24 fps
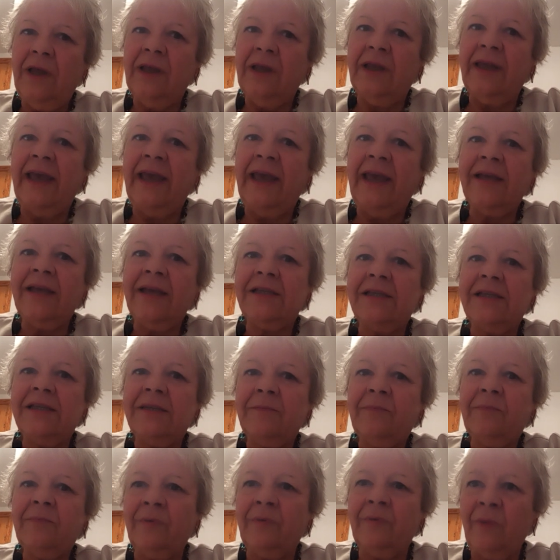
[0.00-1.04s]
get
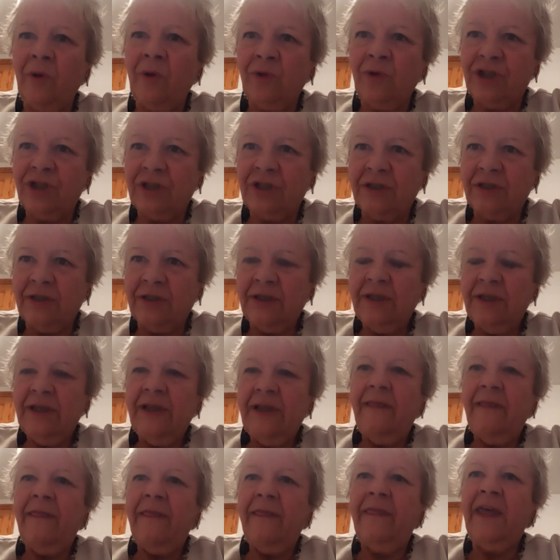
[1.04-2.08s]
promotion.
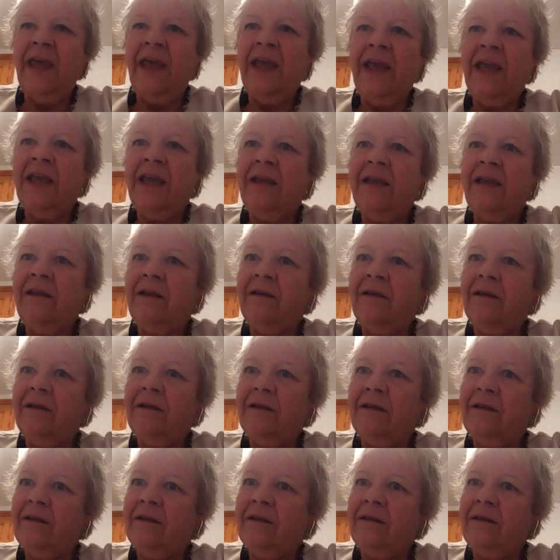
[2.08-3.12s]
They're
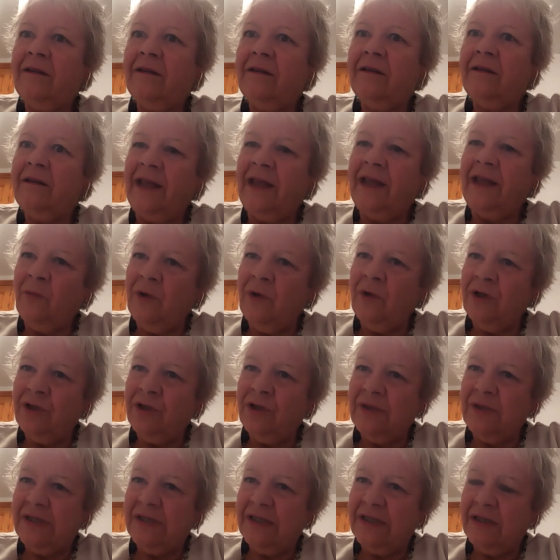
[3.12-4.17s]
the
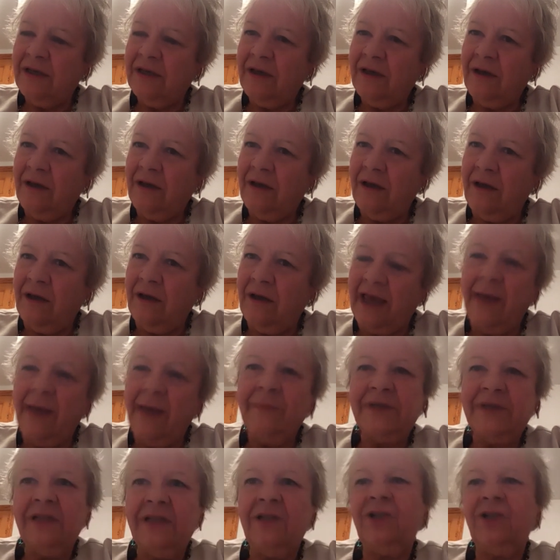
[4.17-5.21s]
ones who are
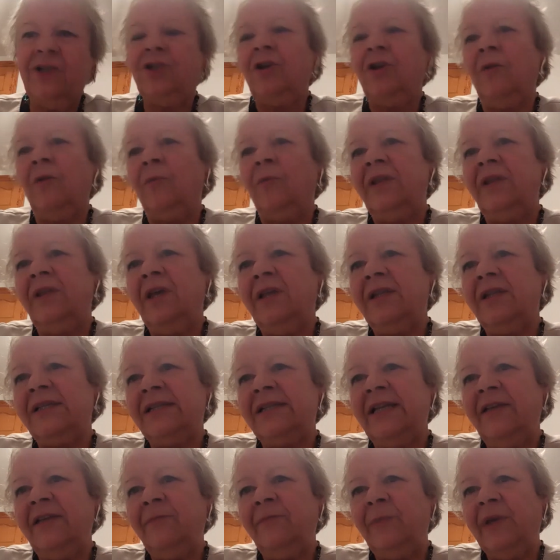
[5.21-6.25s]
kept in the job when the
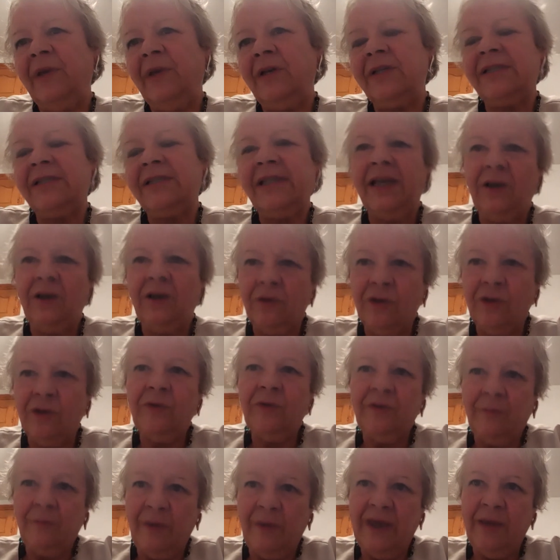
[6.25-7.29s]
others leave, because they're good
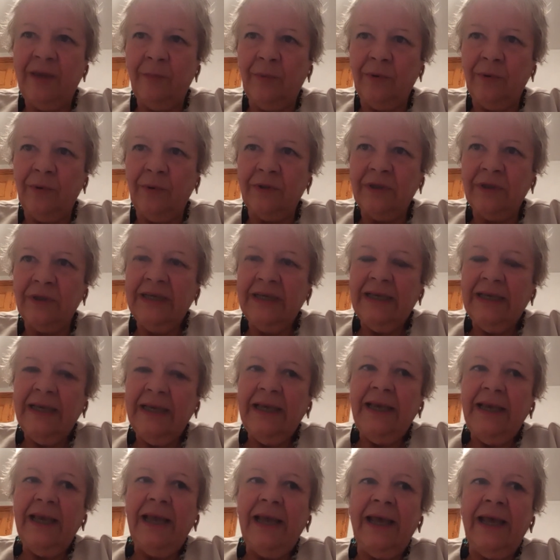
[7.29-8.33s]
with people.
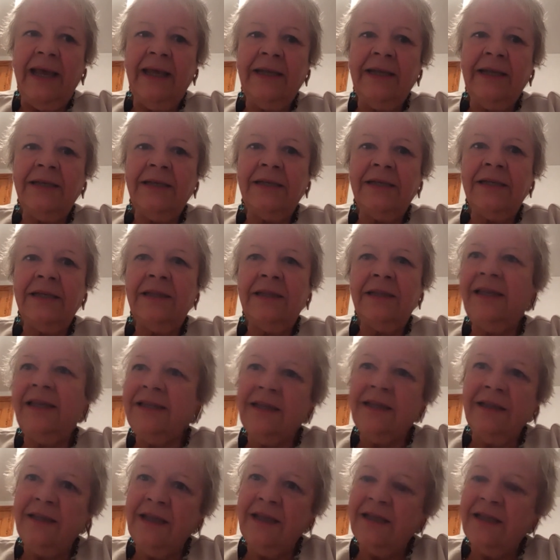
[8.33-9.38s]
And these
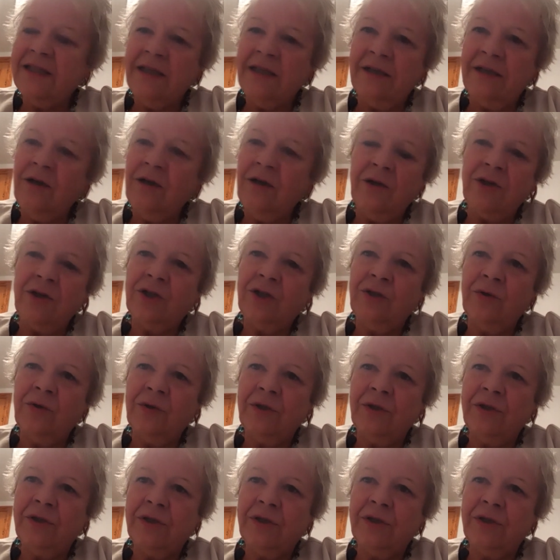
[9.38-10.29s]
are the things that are not taught at